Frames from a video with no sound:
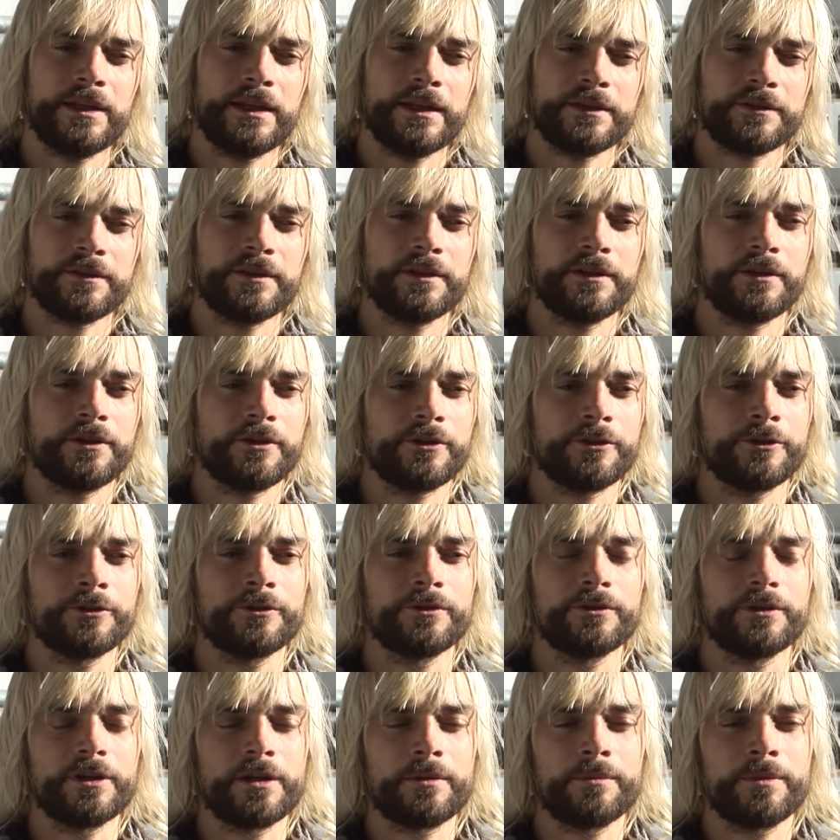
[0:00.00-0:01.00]
letting
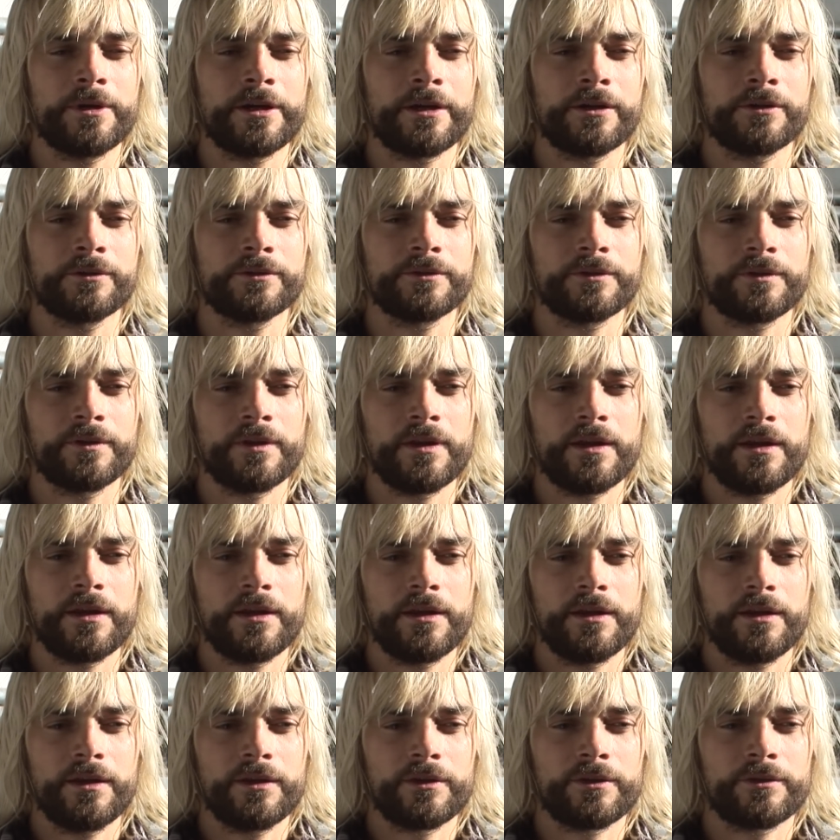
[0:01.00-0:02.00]
go, about
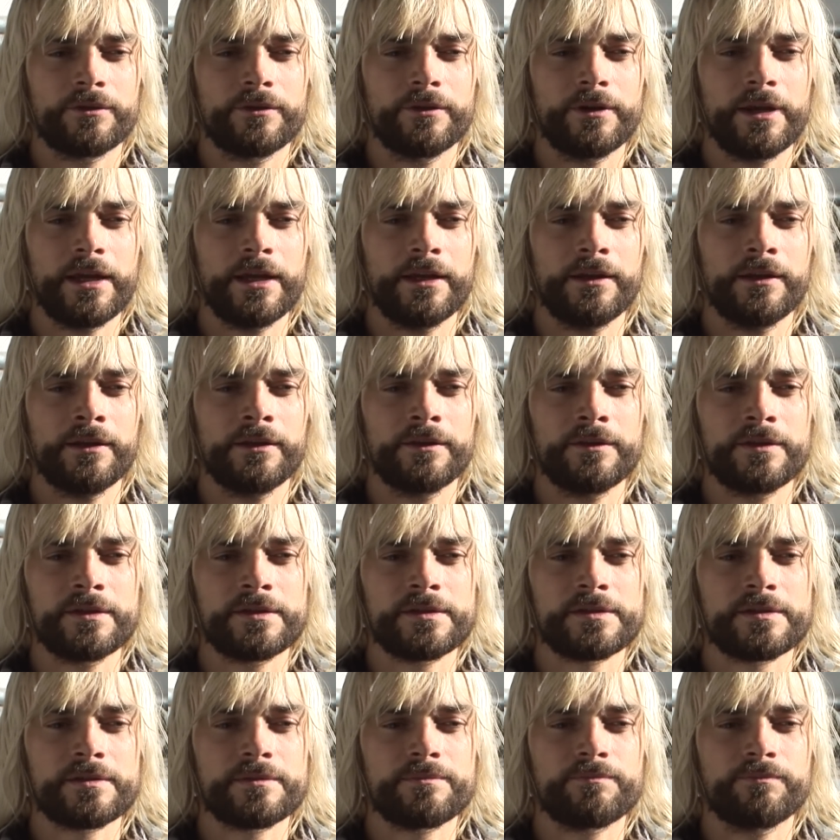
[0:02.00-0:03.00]
creating
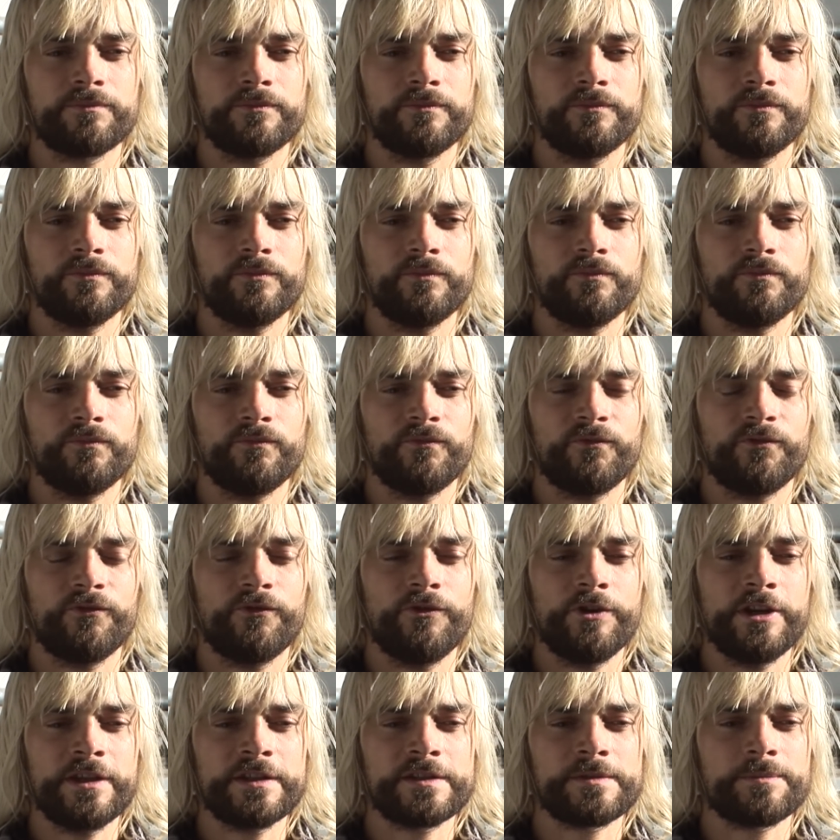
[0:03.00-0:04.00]
this
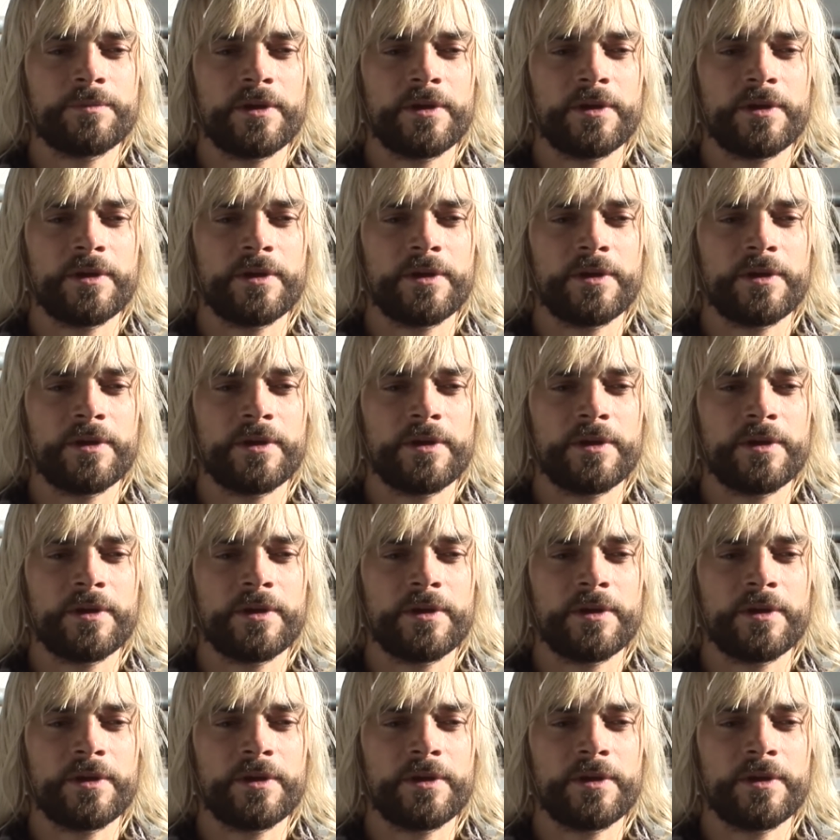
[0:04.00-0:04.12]
free